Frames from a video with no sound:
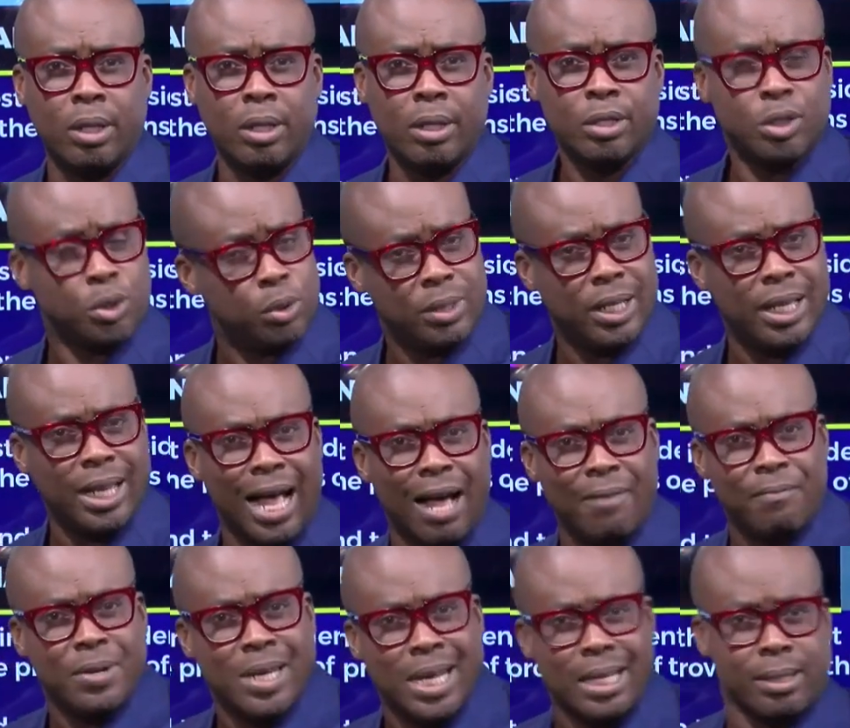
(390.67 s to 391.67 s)
Should they
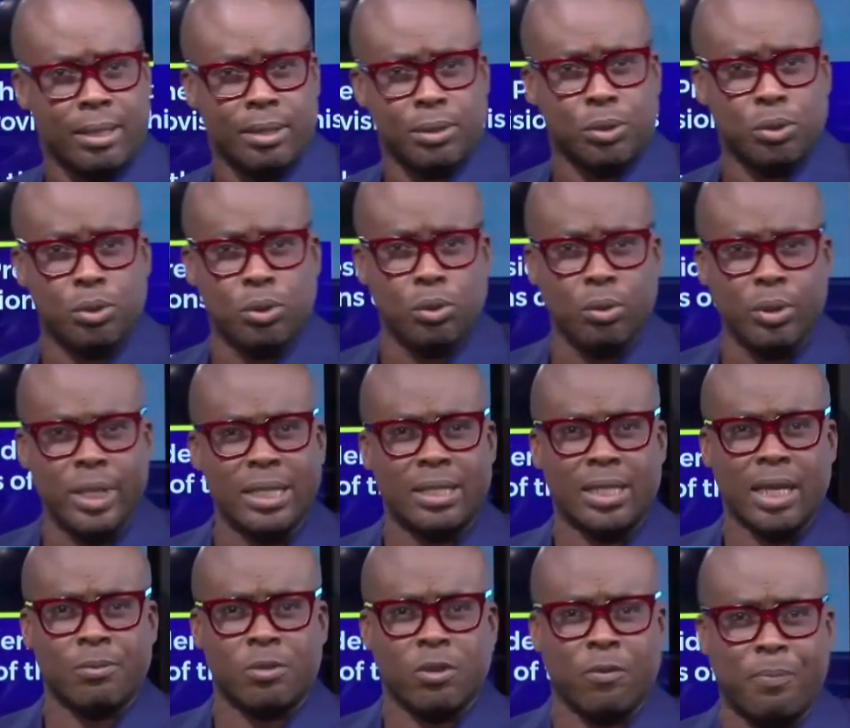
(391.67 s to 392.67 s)
have nothing to do in
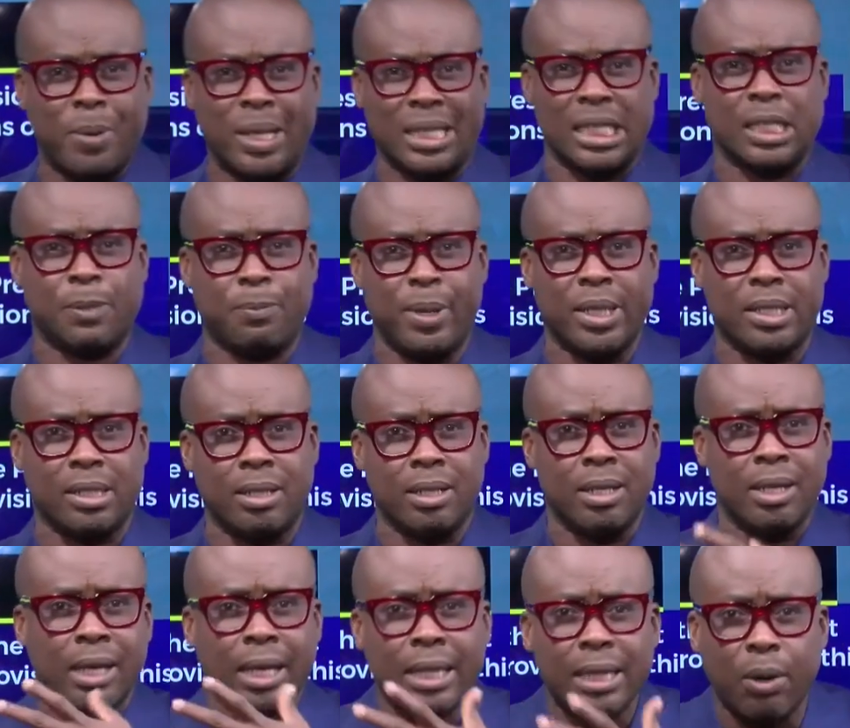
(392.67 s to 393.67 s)
terms of participating
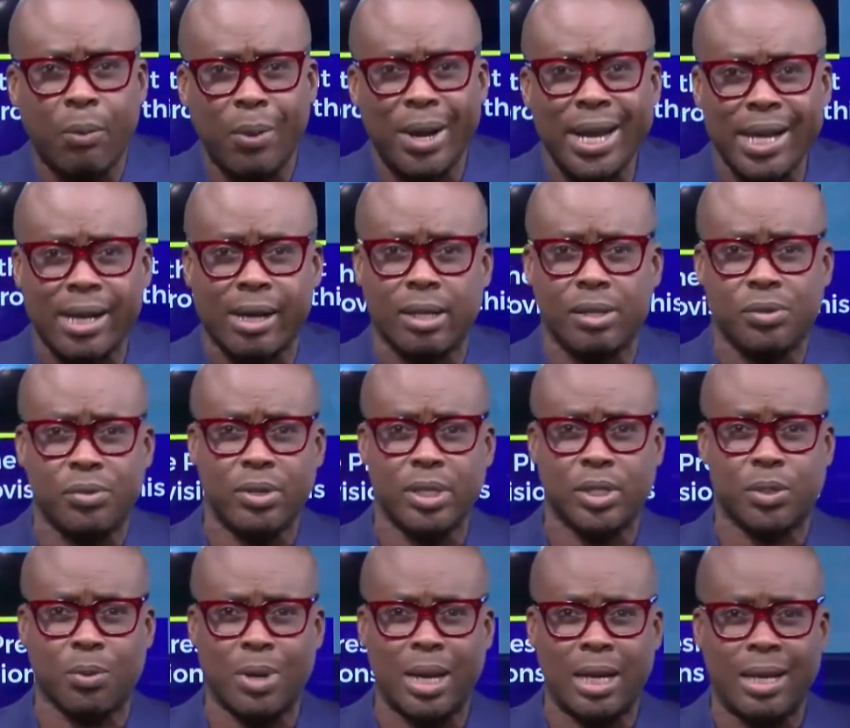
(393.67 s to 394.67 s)
in the way the country
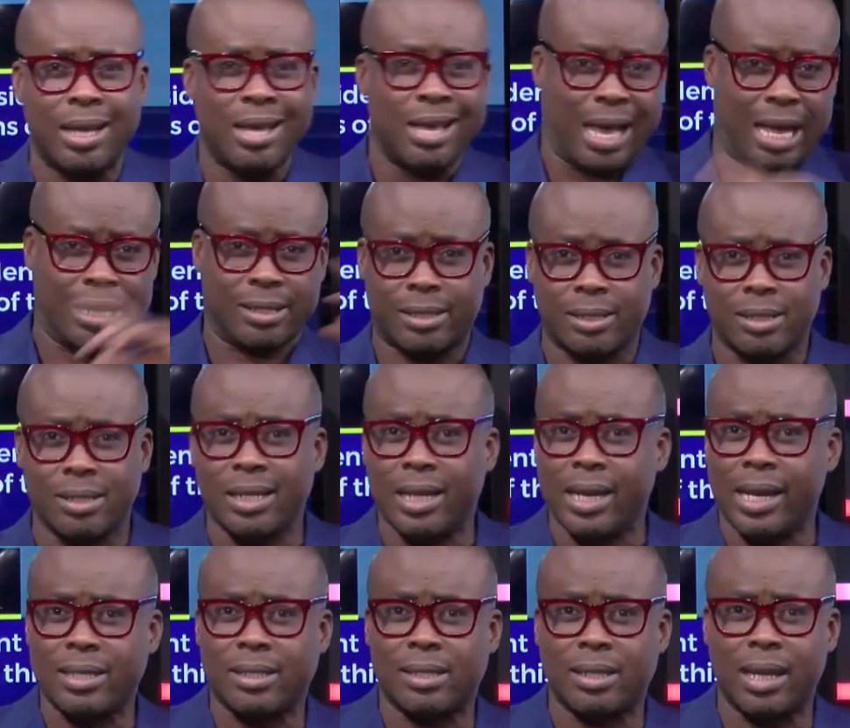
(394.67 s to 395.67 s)
is run until the
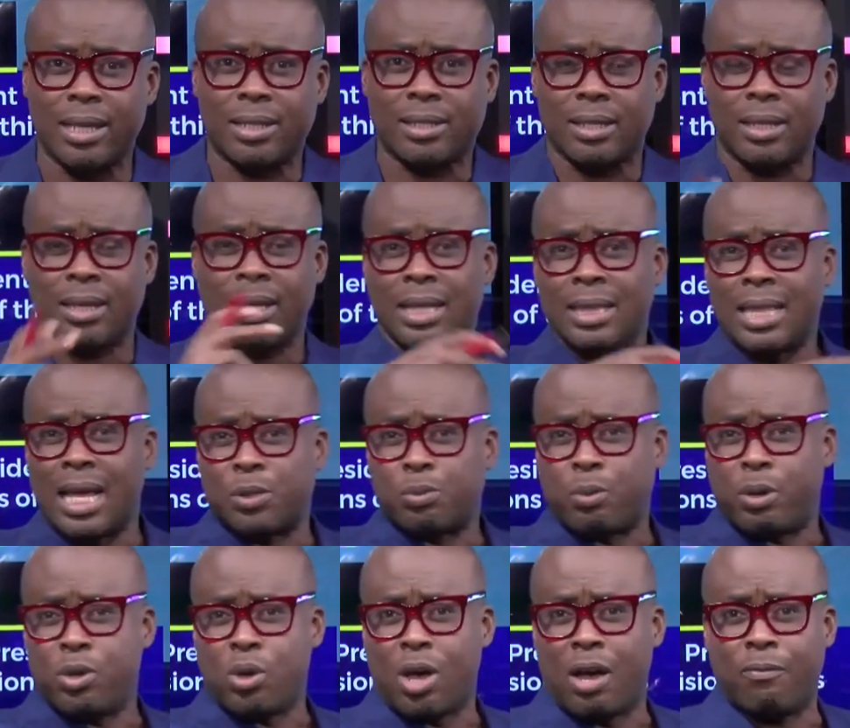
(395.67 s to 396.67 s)
next election? That's
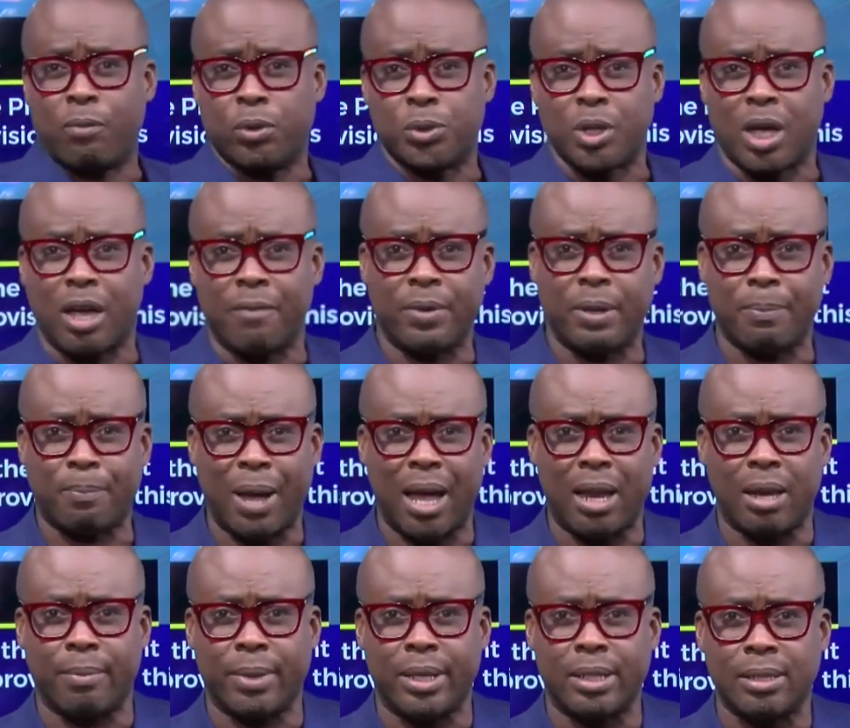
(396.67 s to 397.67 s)
why you have what you're having in
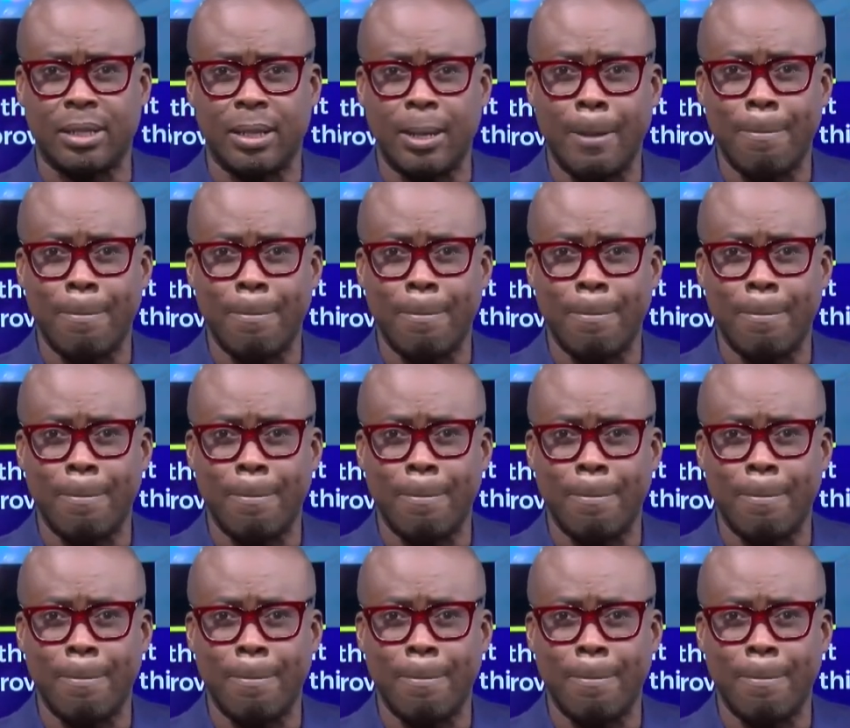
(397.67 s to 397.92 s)
parliament.